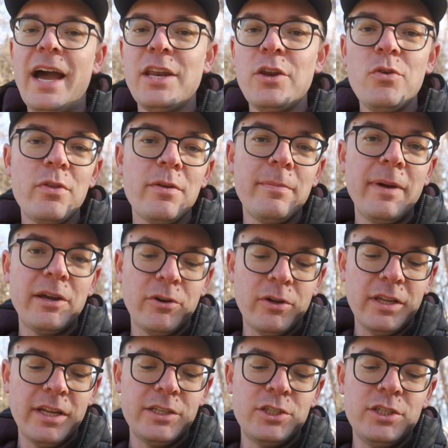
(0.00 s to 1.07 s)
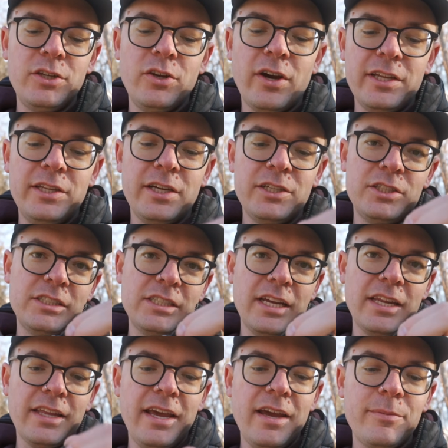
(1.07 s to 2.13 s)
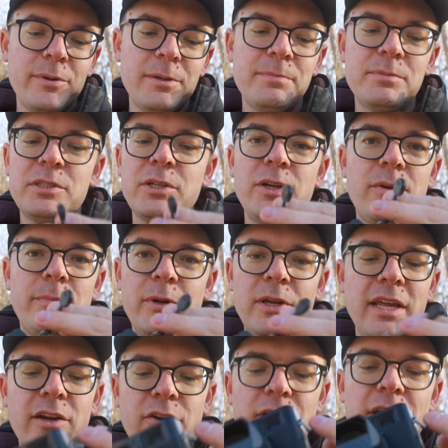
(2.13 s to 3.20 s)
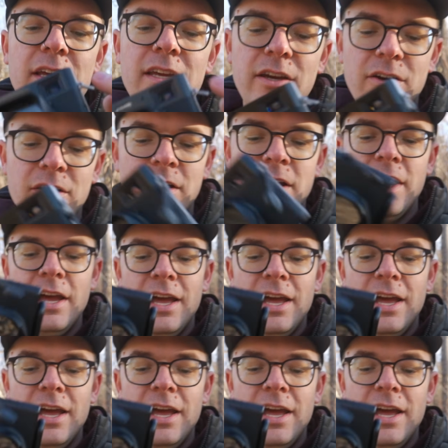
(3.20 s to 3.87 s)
I knew the micro clutch did not touch the side of the camera, so you could put an anchor link here,